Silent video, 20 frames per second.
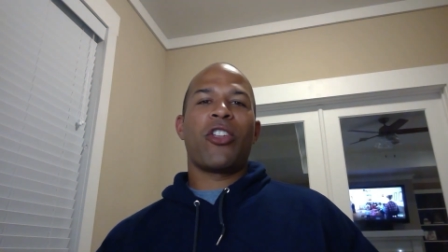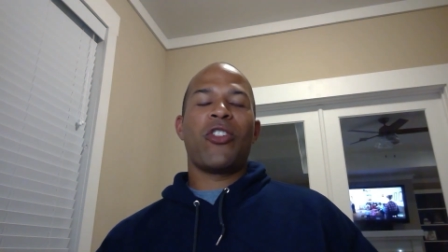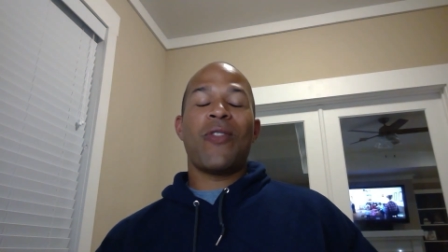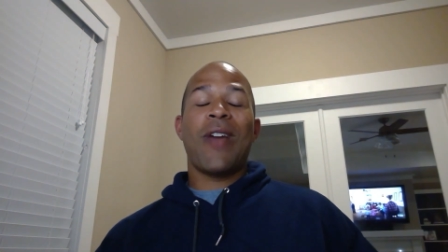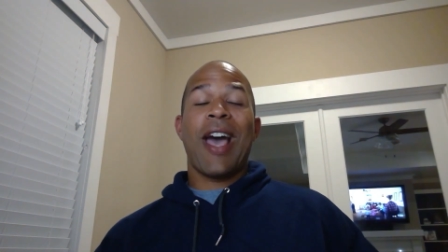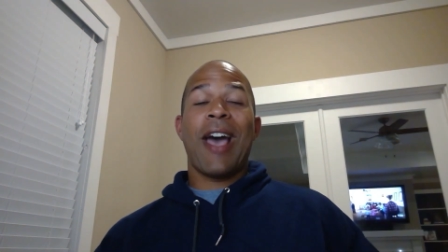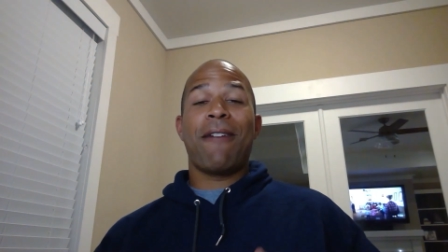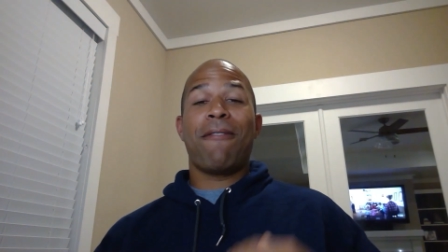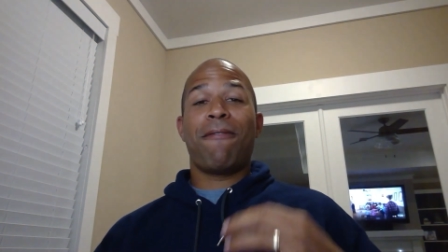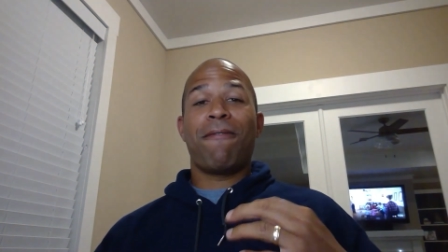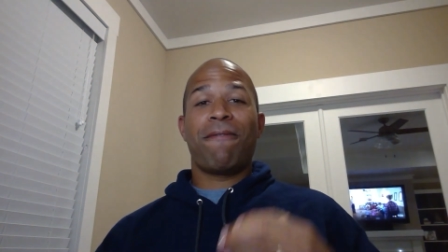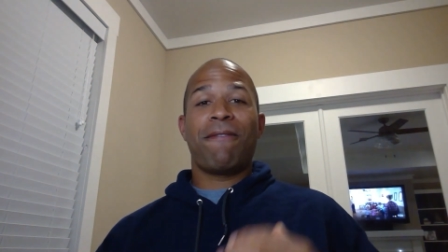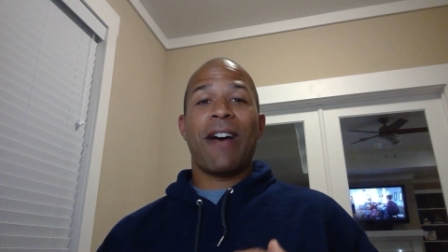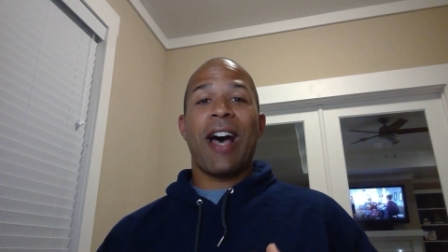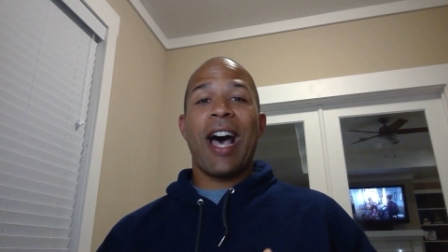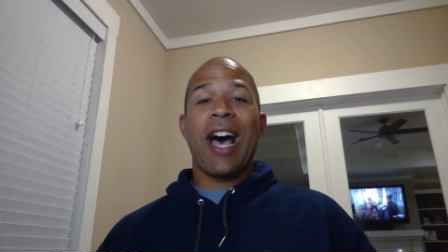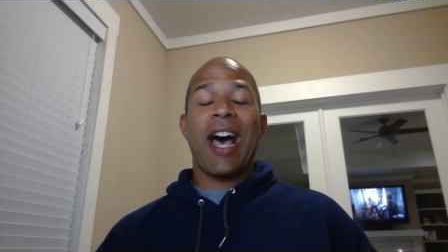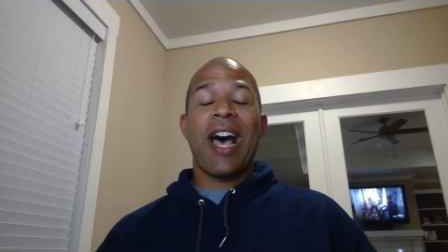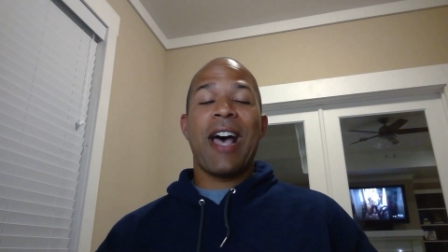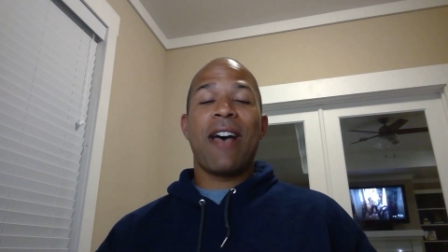You have
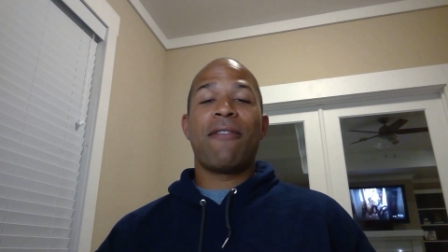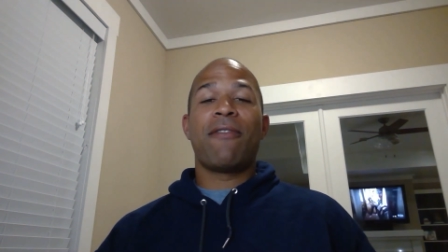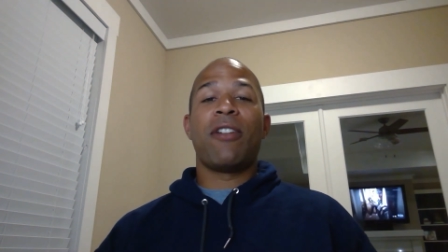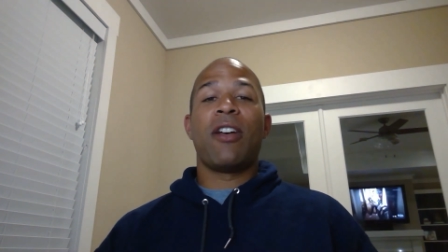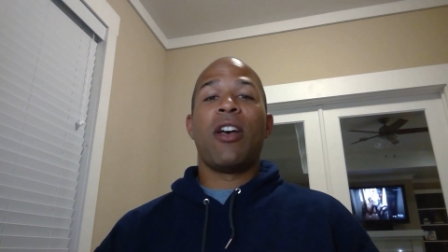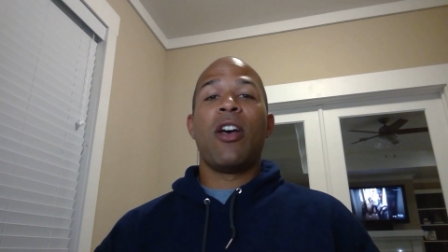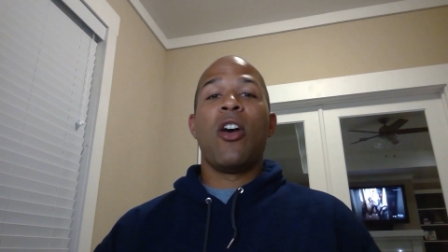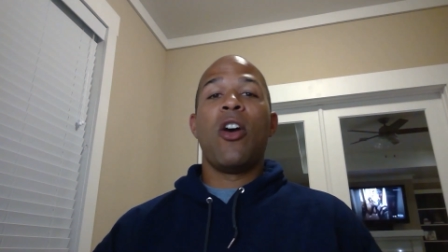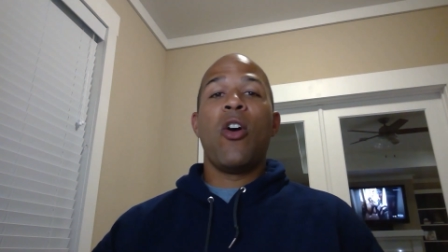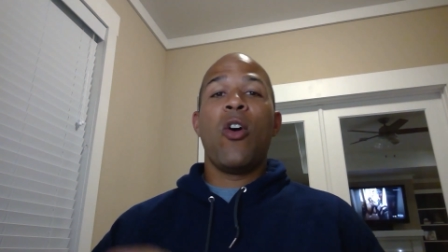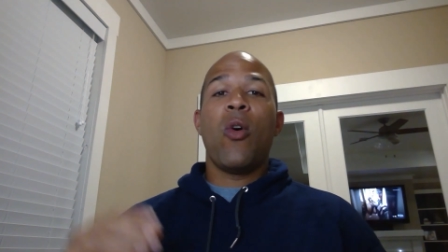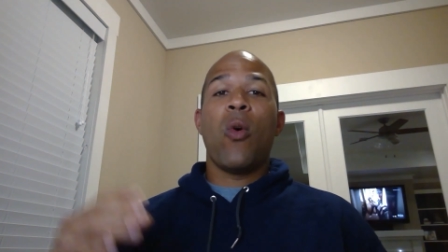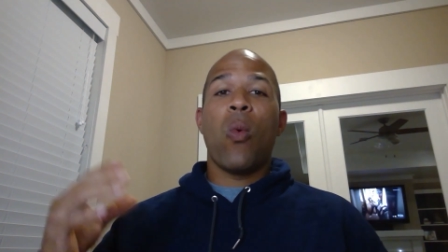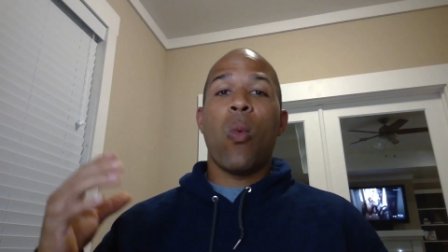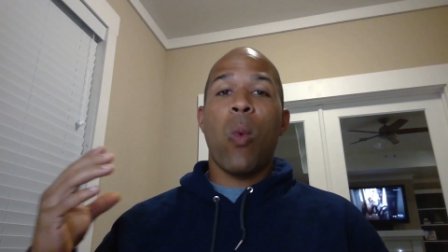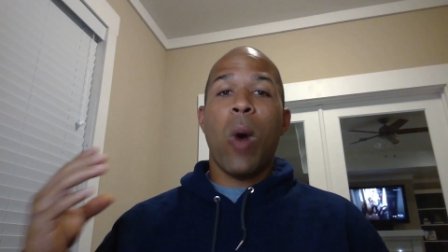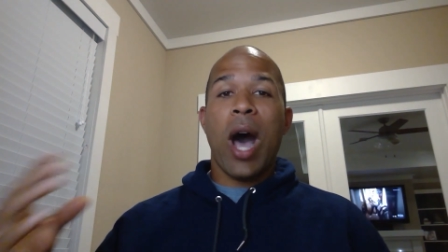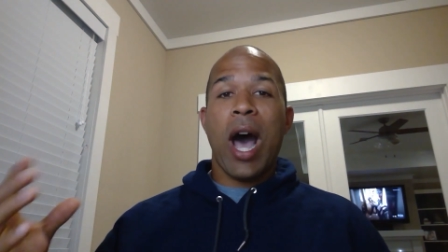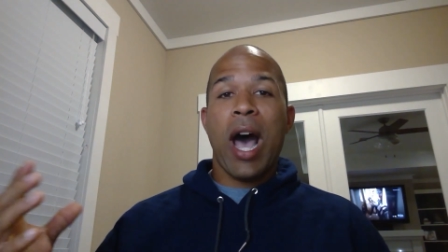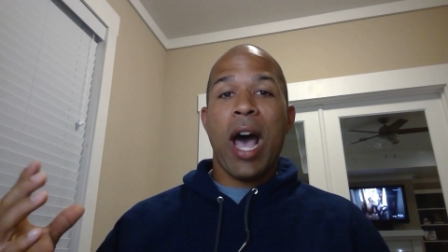five
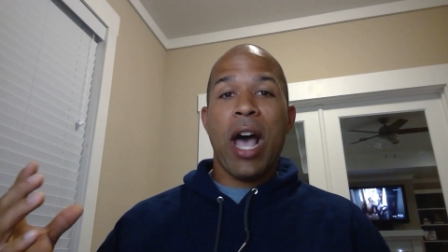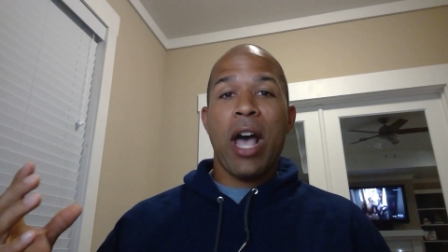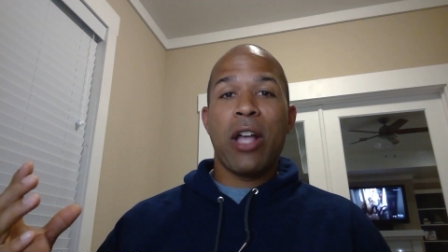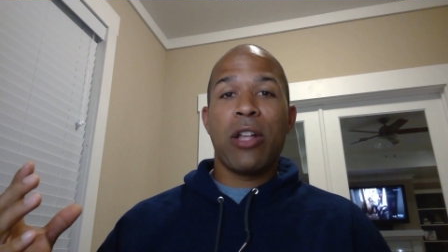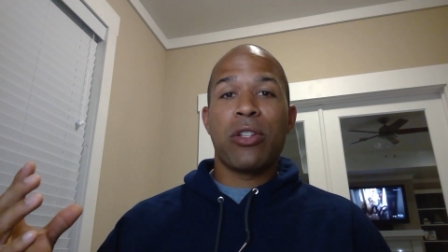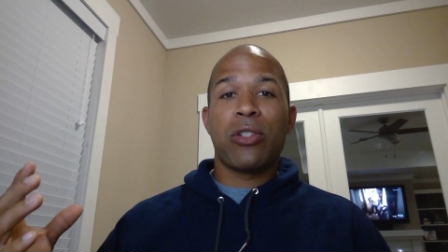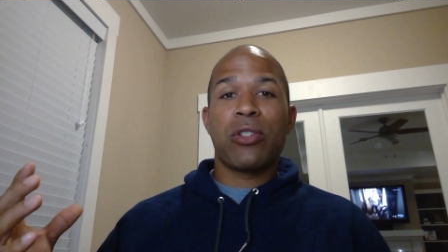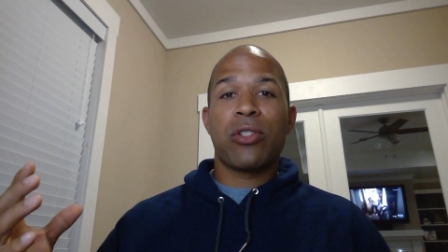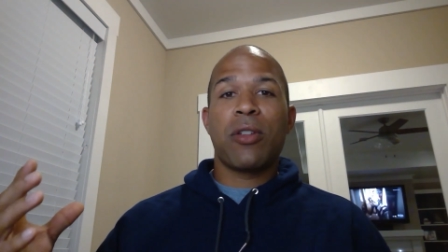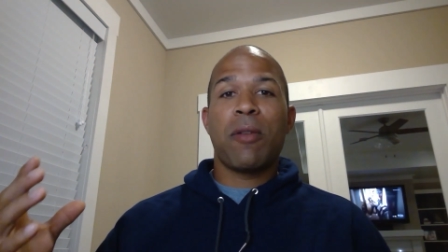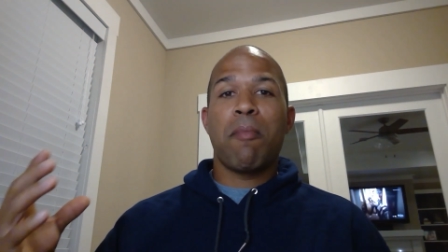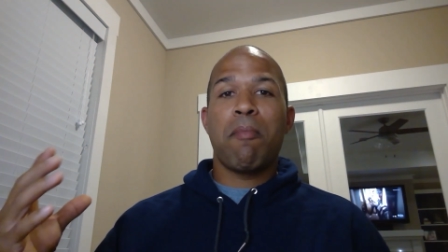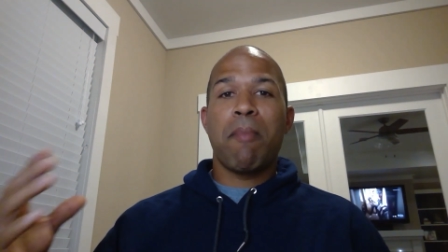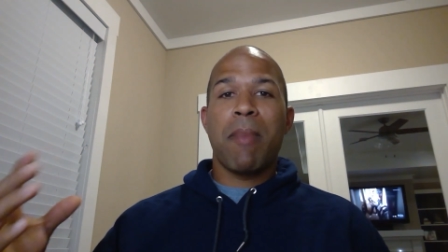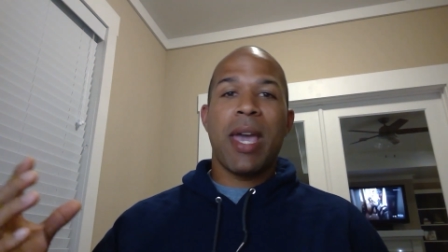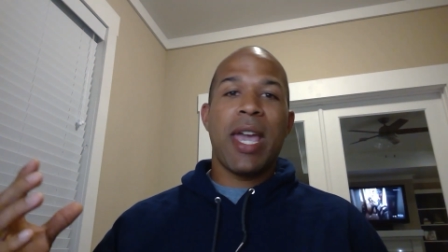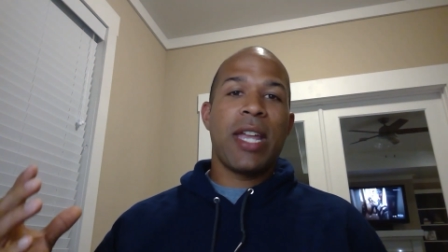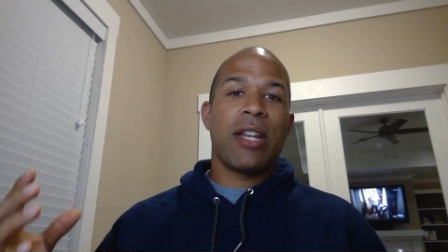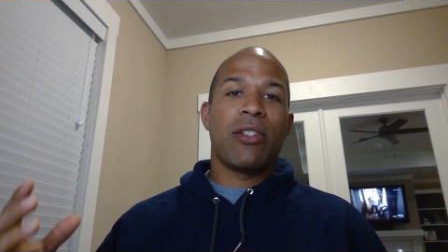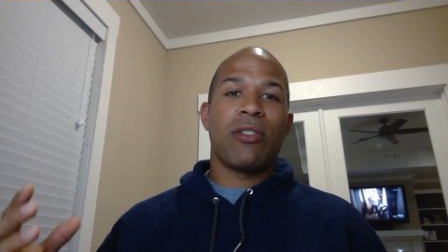wise
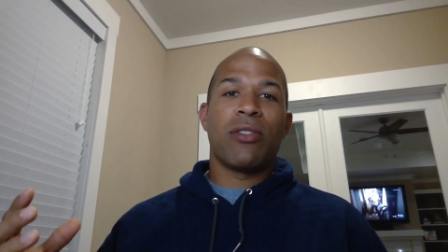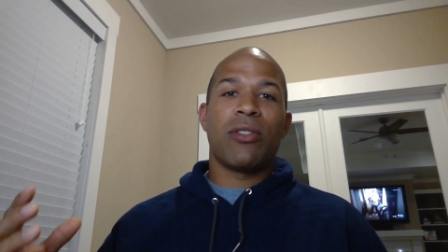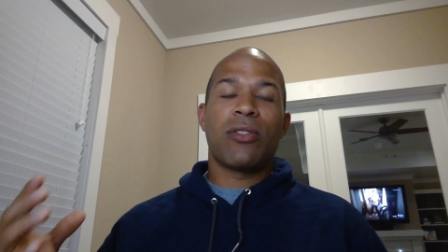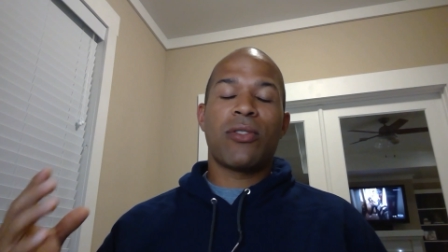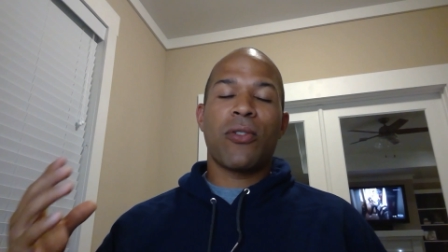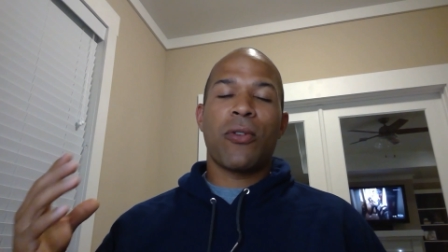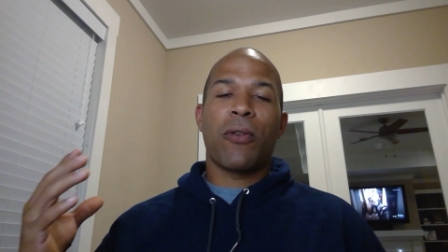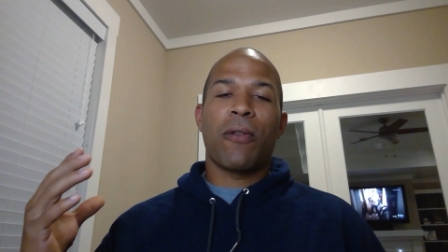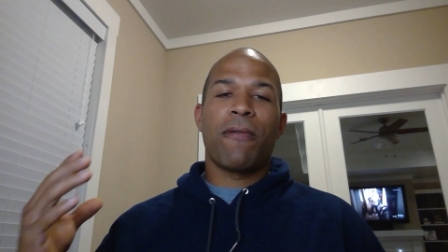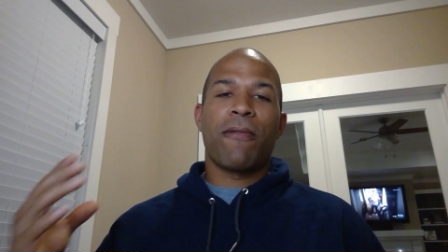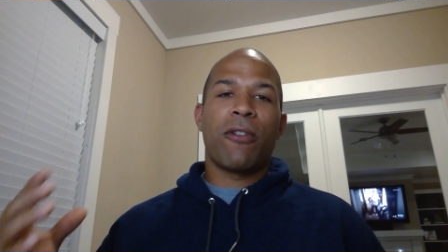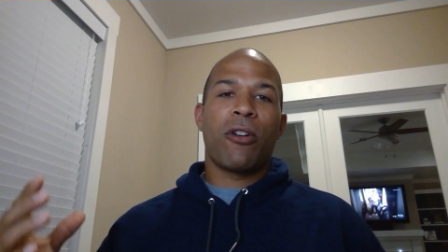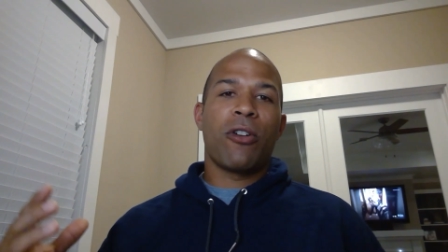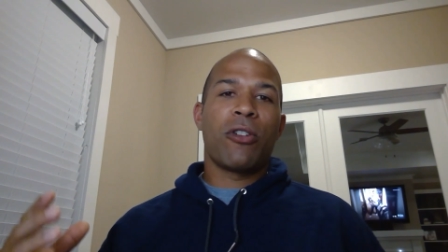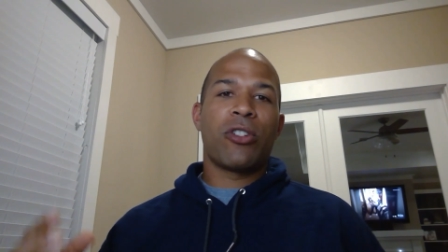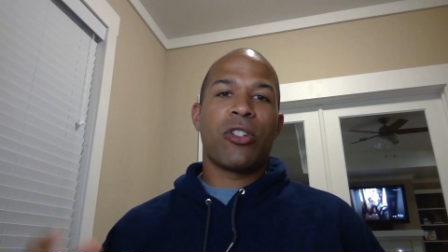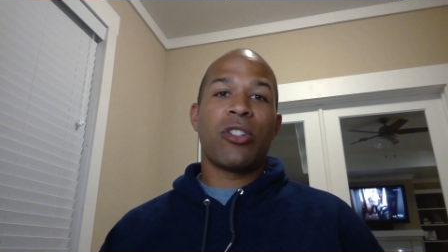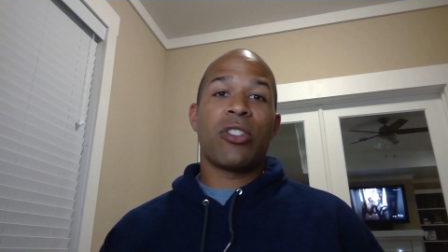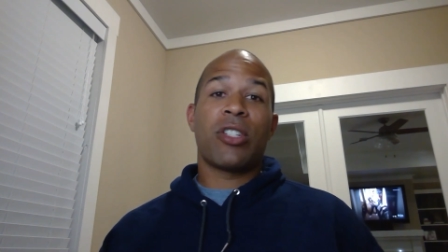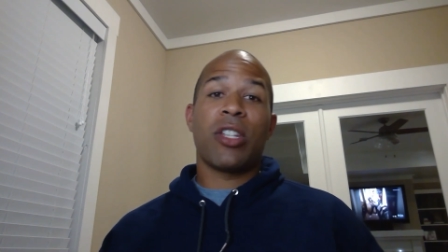maidens or
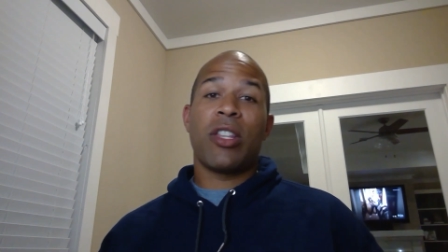virgins,